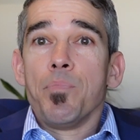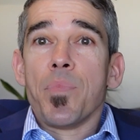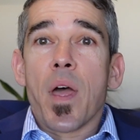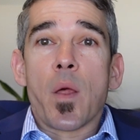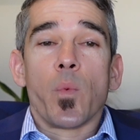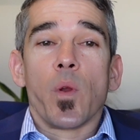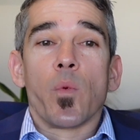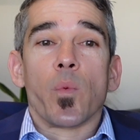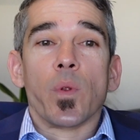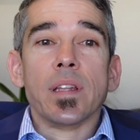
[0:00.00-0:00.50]

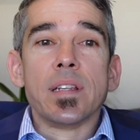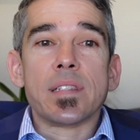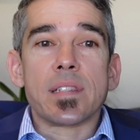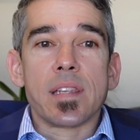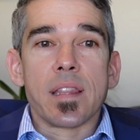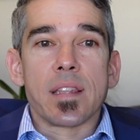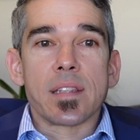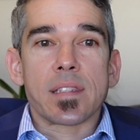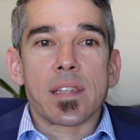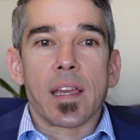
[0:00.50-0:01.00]
And we really
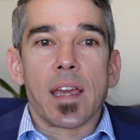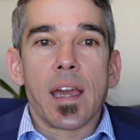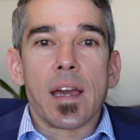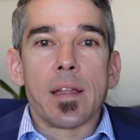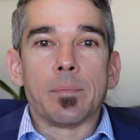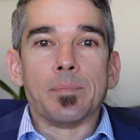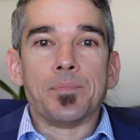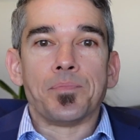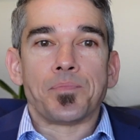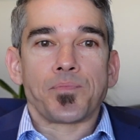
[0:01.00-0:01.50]
see this
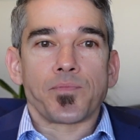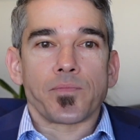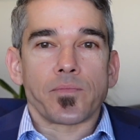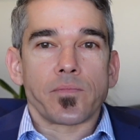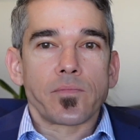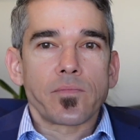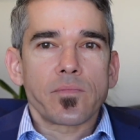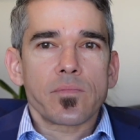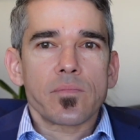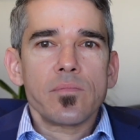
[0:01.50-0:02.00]
again
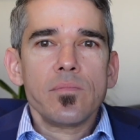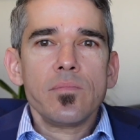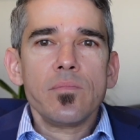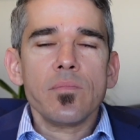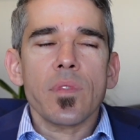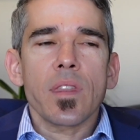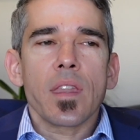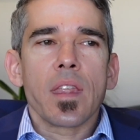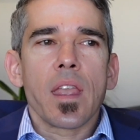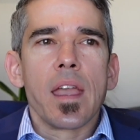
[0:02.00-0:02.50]

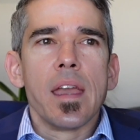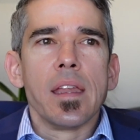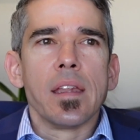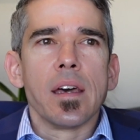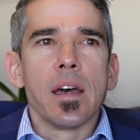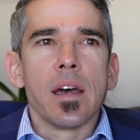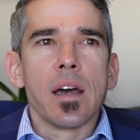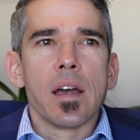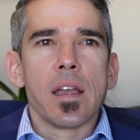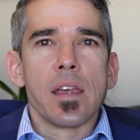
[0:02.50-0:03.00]
in
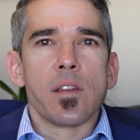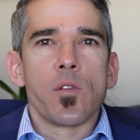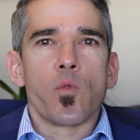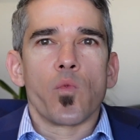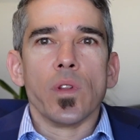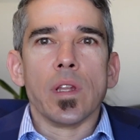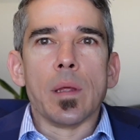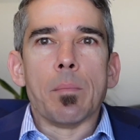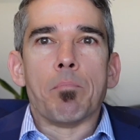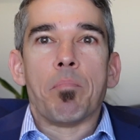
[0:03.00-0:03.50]
a
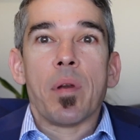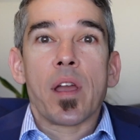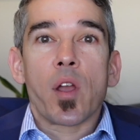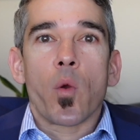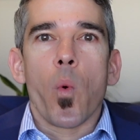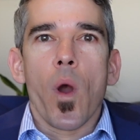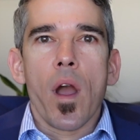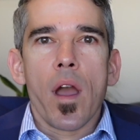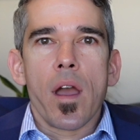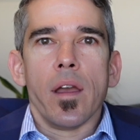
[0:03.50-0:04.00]
really big
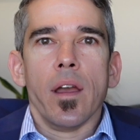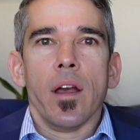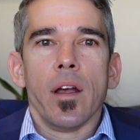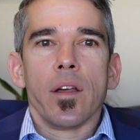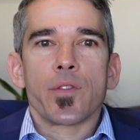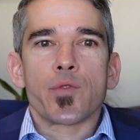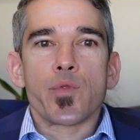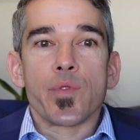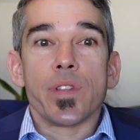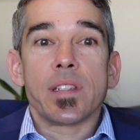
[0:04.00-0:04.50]
way
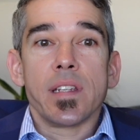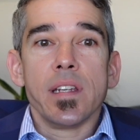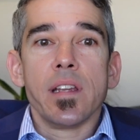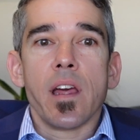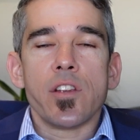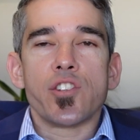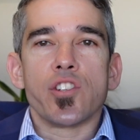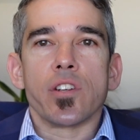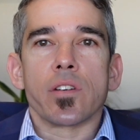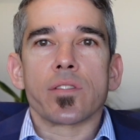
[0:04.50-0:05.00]
through the
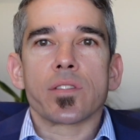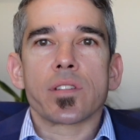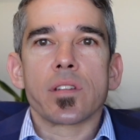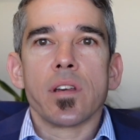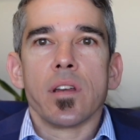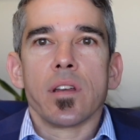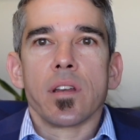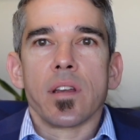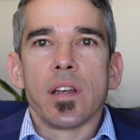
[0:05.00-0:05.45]
teenage years.